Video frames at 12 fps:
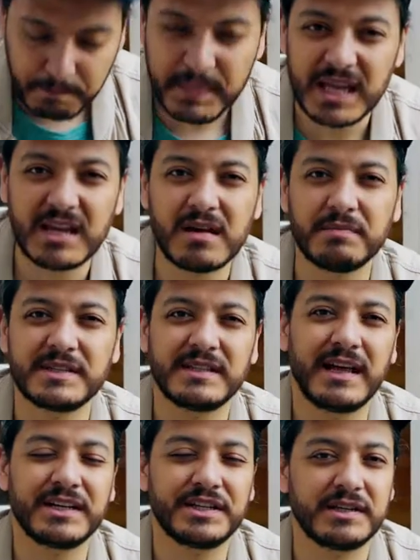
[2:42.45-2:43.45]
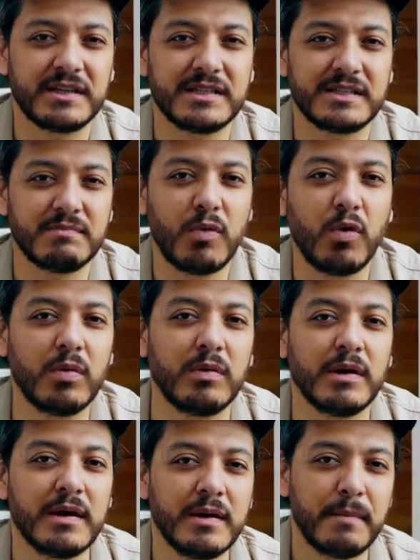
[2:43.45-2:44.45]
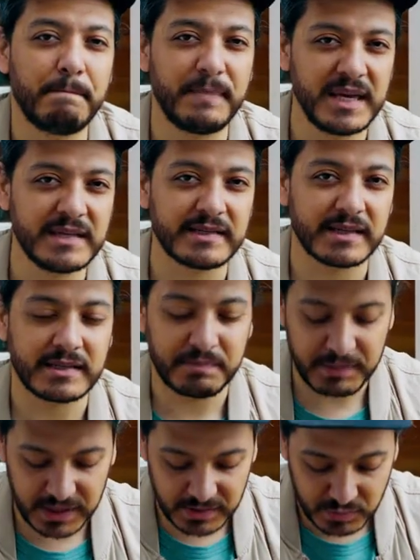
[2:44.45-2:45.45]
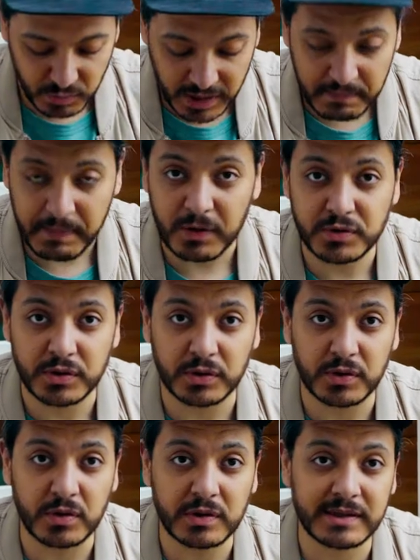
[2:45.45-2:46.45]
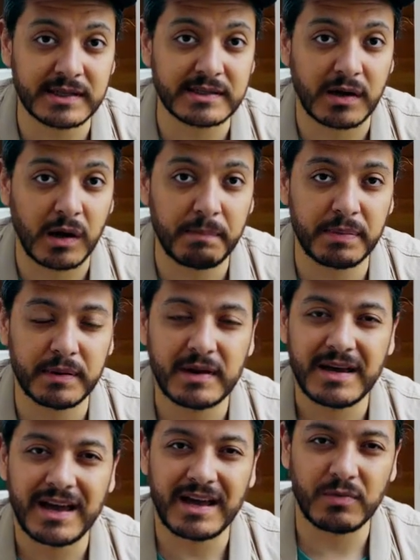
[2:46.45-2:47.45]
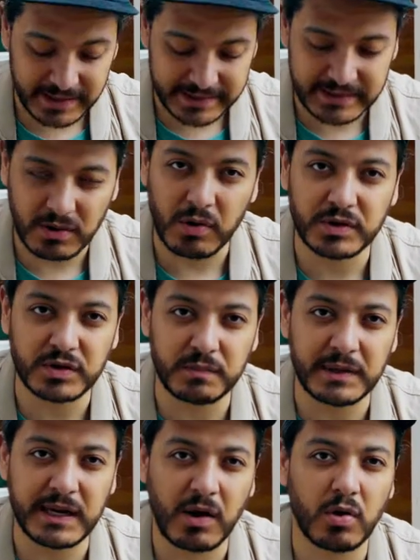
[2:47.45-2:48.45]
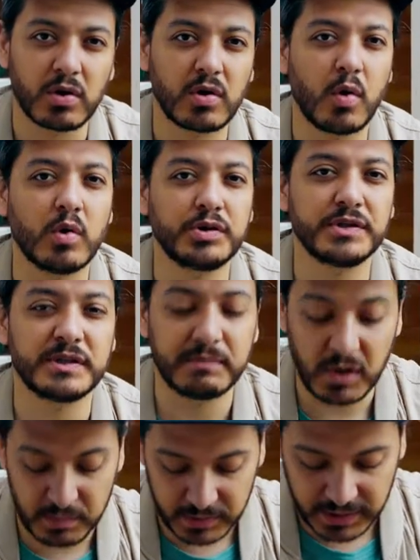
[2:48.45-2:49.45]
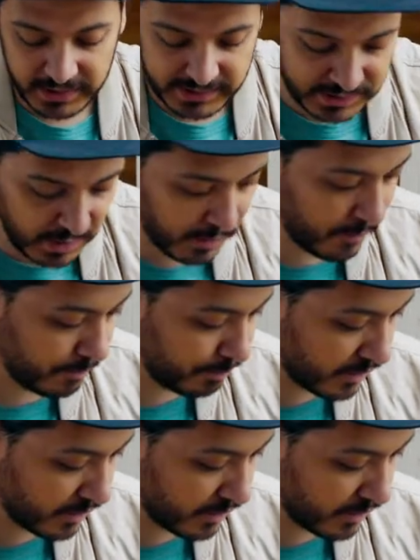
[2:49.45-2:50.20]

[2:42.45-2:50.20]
medium slash small pieces because we're about to cook this up and this is going to be our gorgeous marmalade so